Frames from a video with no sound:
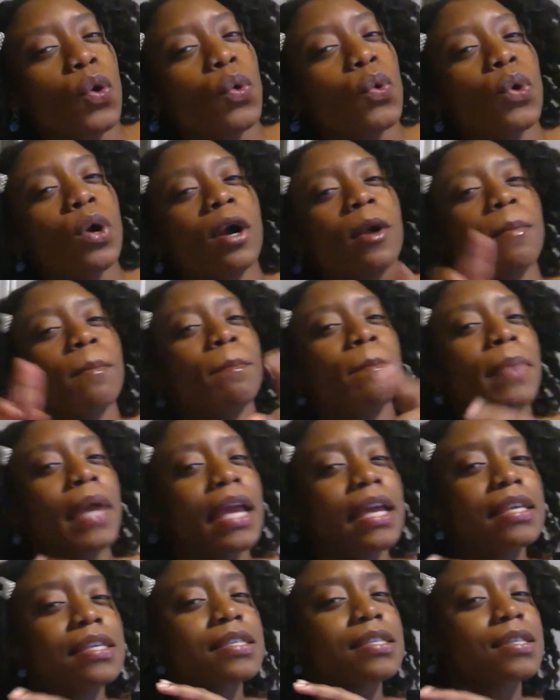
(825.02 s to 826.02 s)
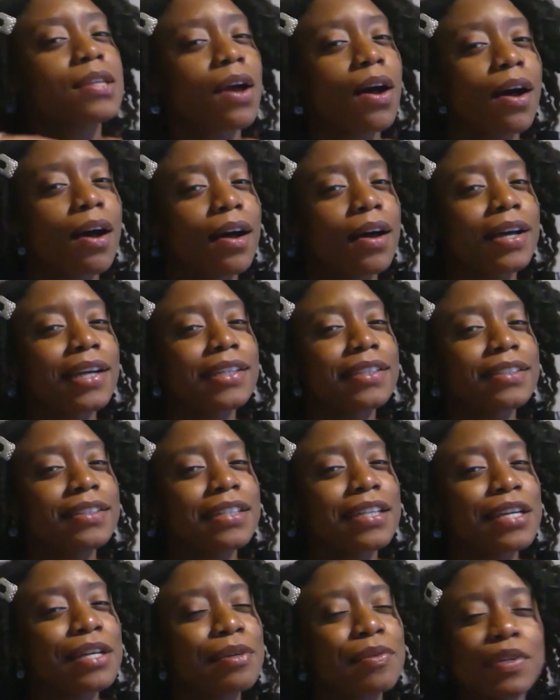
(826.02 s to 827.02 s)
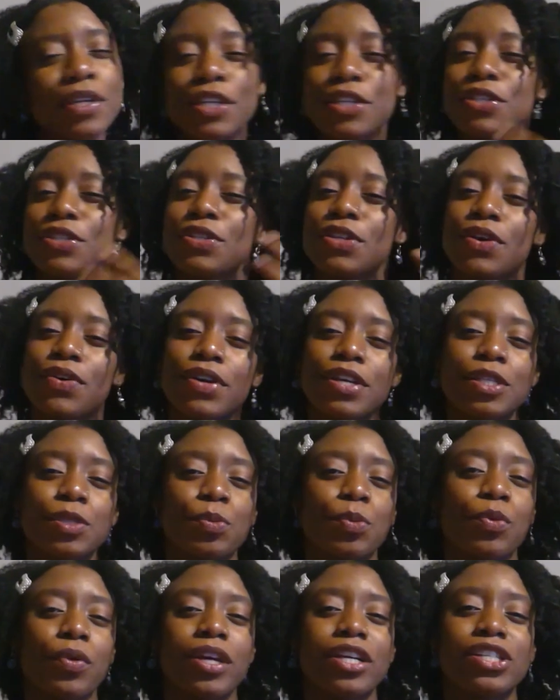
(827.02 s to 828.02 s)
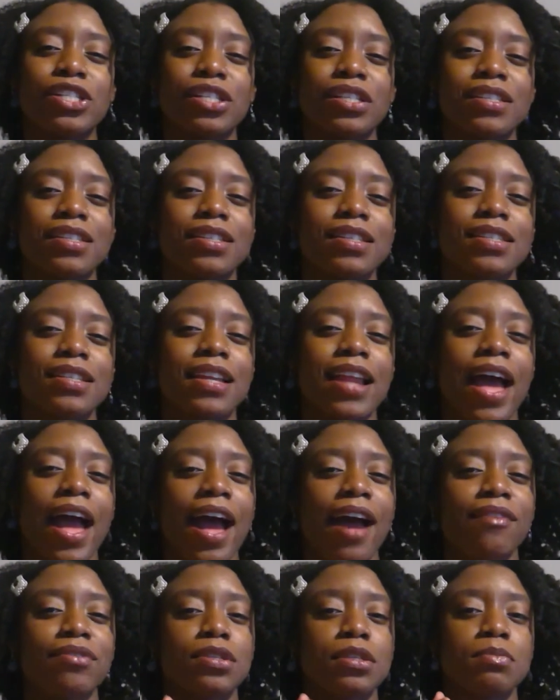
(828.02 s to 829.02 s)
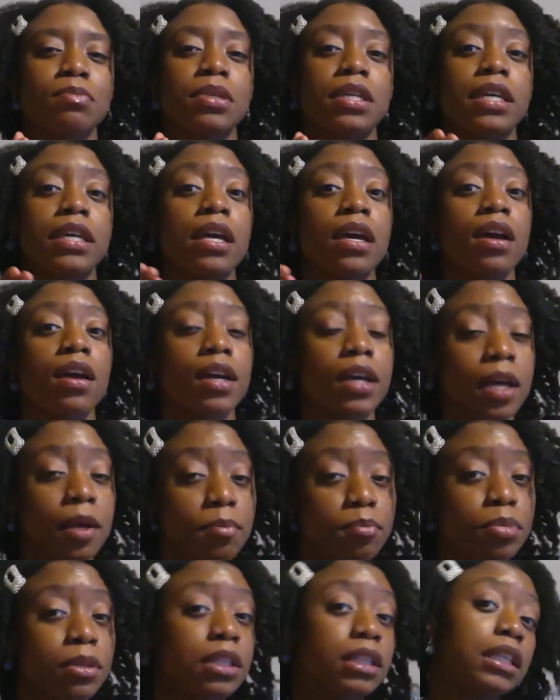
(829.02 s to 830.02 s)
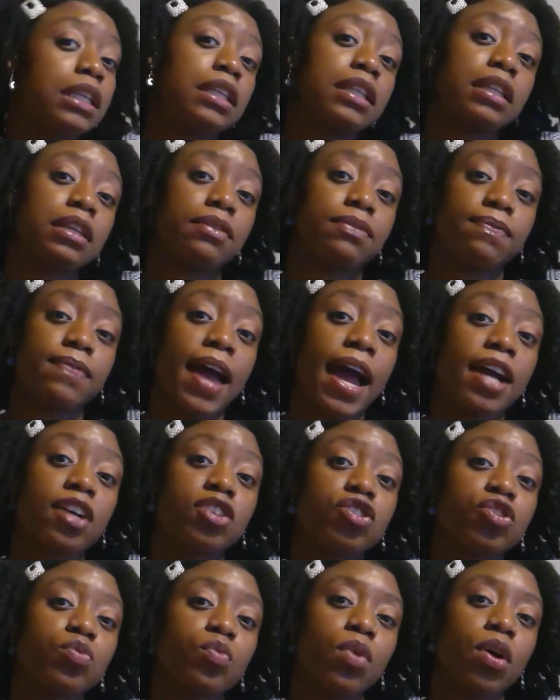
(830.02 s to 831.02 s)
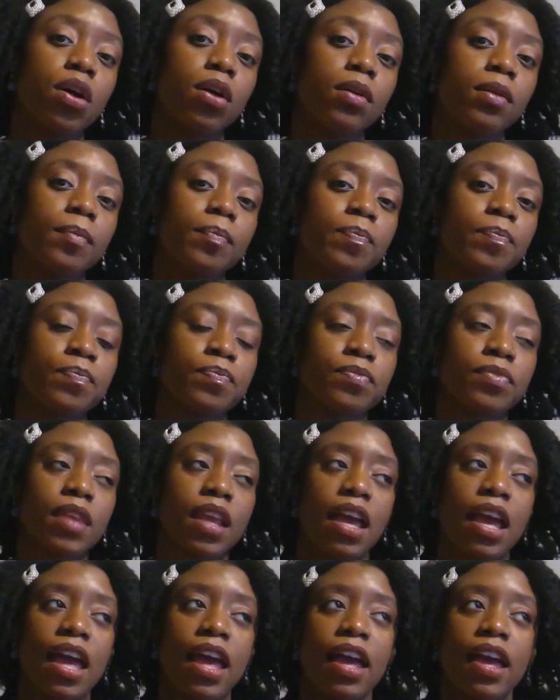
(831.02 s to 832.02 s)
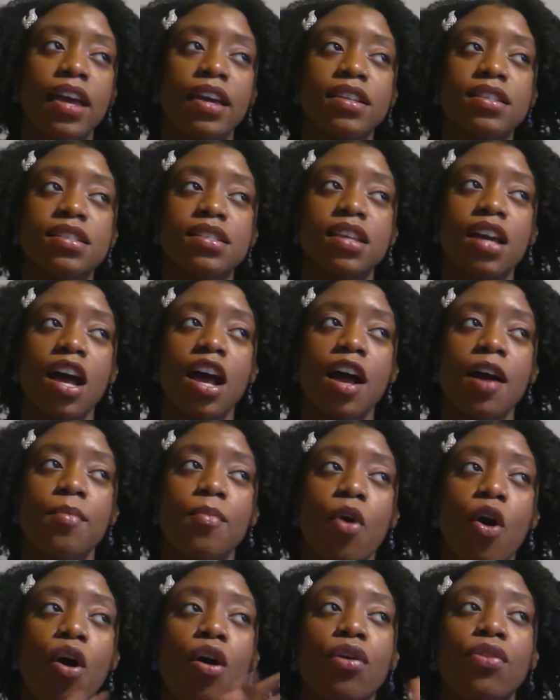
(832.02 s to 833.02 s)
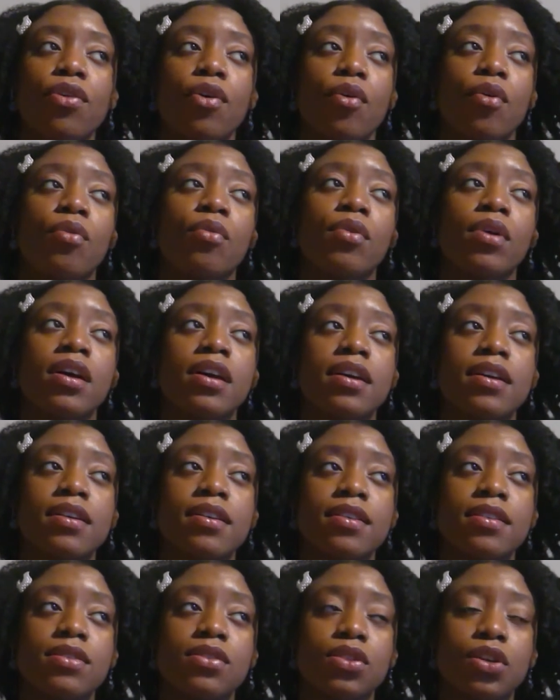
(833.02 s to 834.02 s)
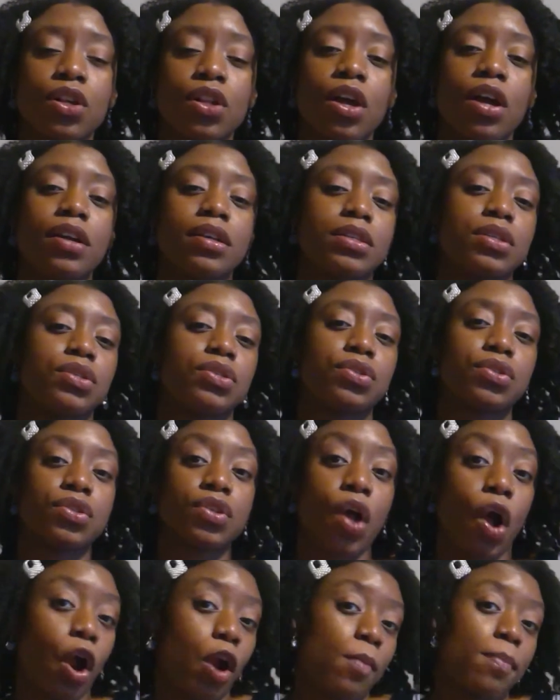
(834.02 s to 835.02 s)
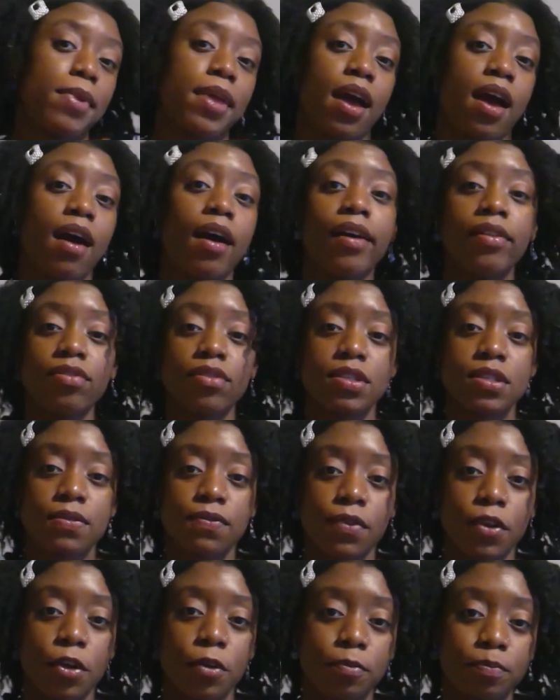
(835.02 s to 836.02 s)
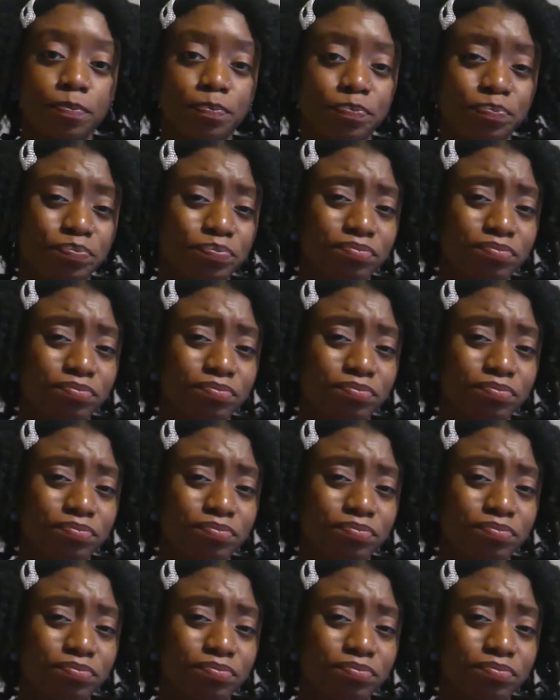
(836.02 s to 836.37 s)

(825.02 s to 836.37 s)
or based on, because inspiration doesn't have to be completely factual. And although the Clark sisters are behind this film,